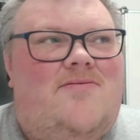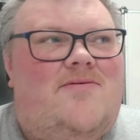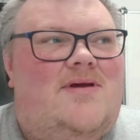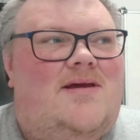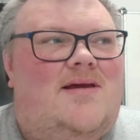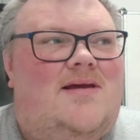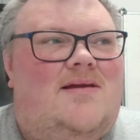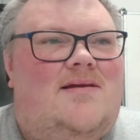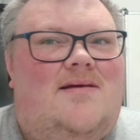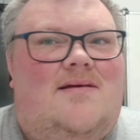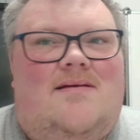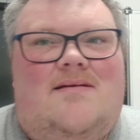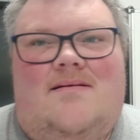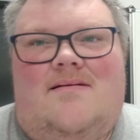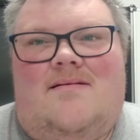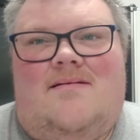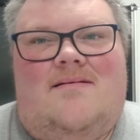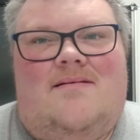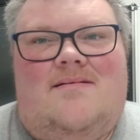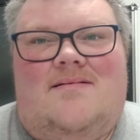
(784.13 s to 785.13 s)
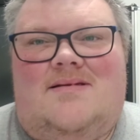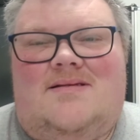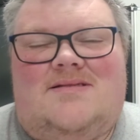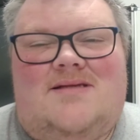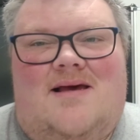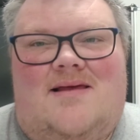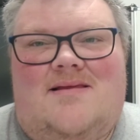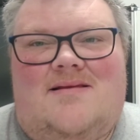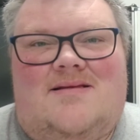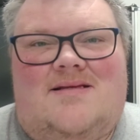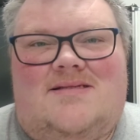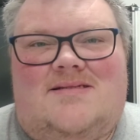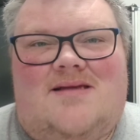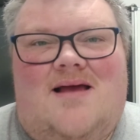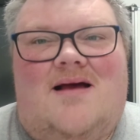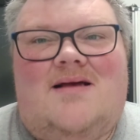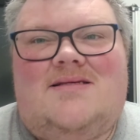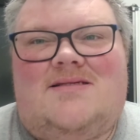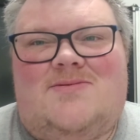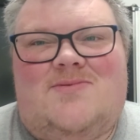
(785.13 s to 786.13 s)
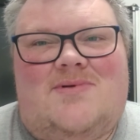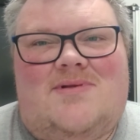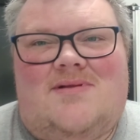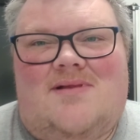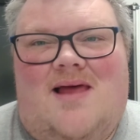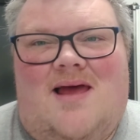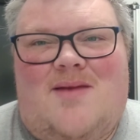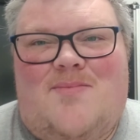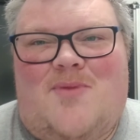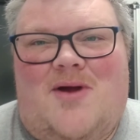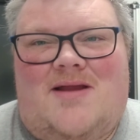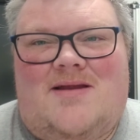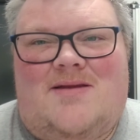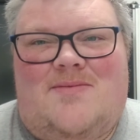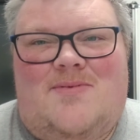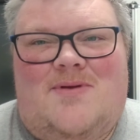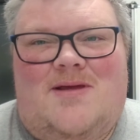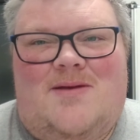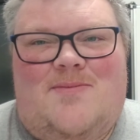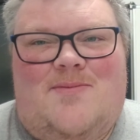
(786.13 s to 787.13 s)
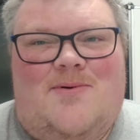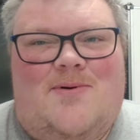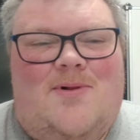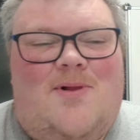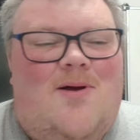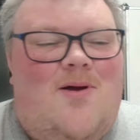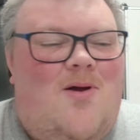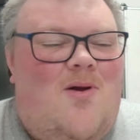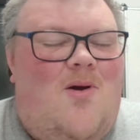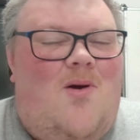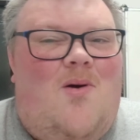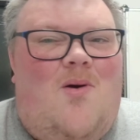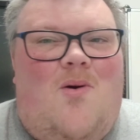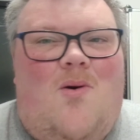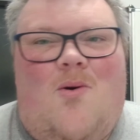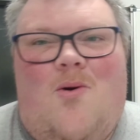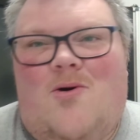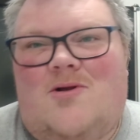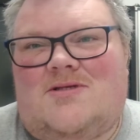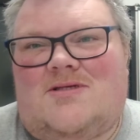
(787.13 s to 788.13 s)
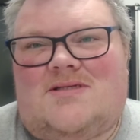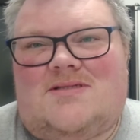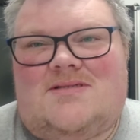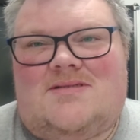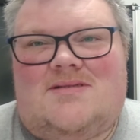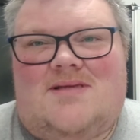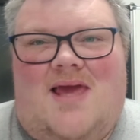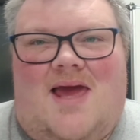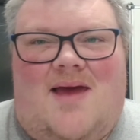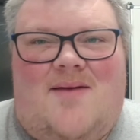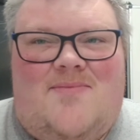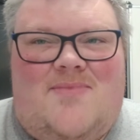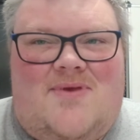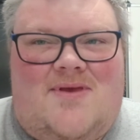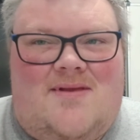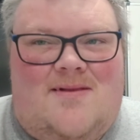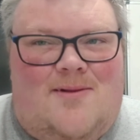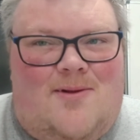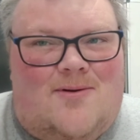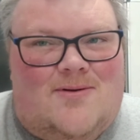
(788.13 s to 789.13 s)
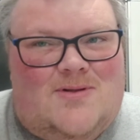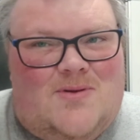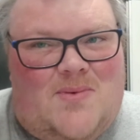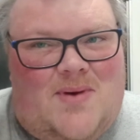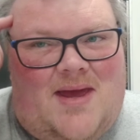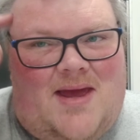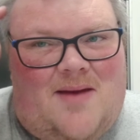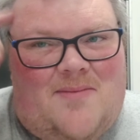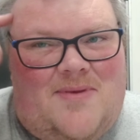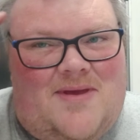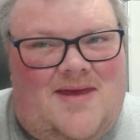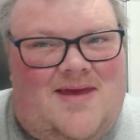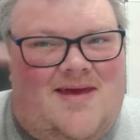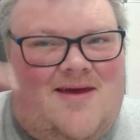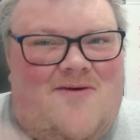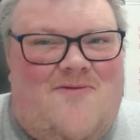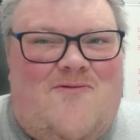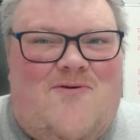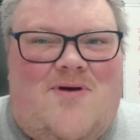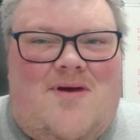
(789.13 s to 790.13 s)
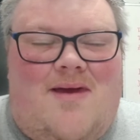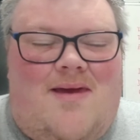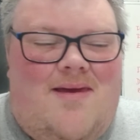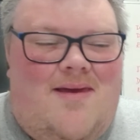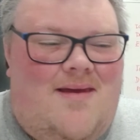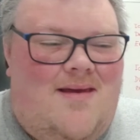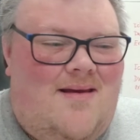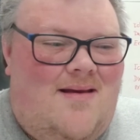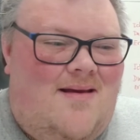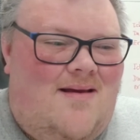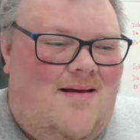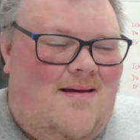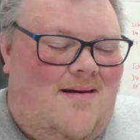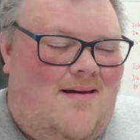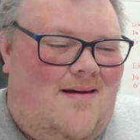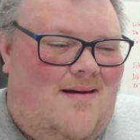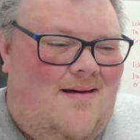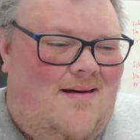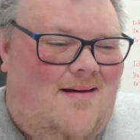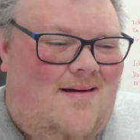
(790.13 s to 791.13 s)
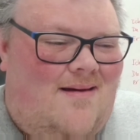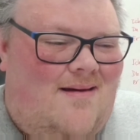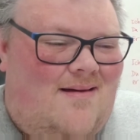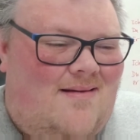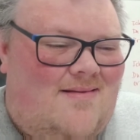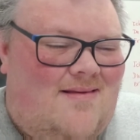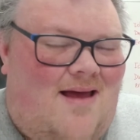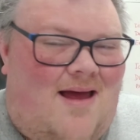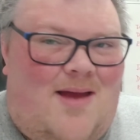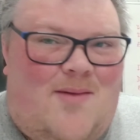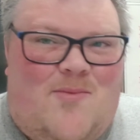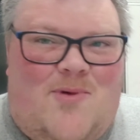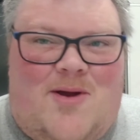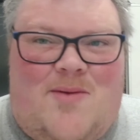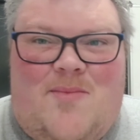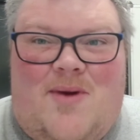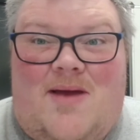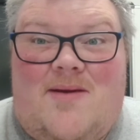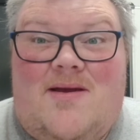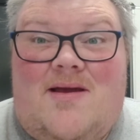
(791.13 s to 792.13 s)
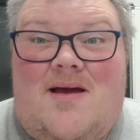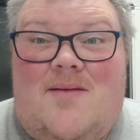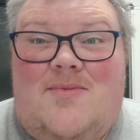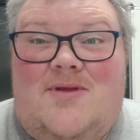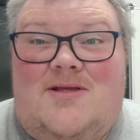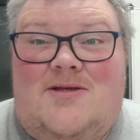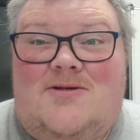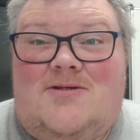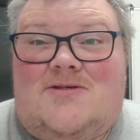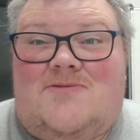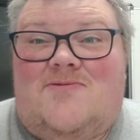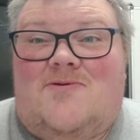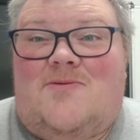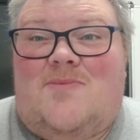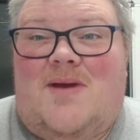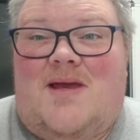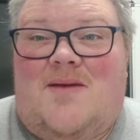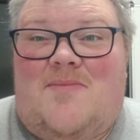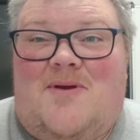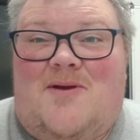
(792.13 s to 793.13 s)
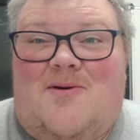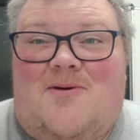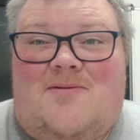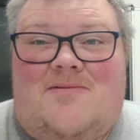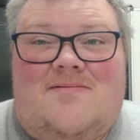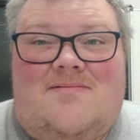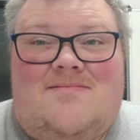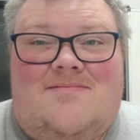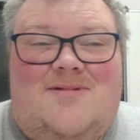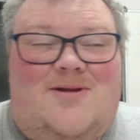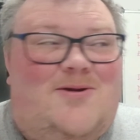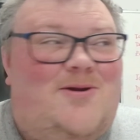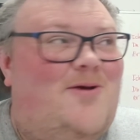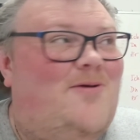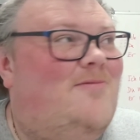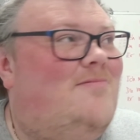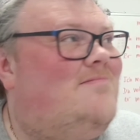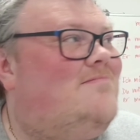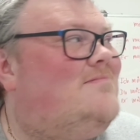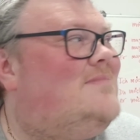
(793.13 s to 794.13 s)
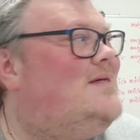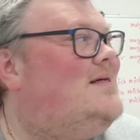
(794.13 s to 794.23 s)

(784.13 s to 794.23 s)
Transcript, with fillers: read is either discussed with like-minded people or just kept locked away up here for a time where it might come in useful, maybe on, you know,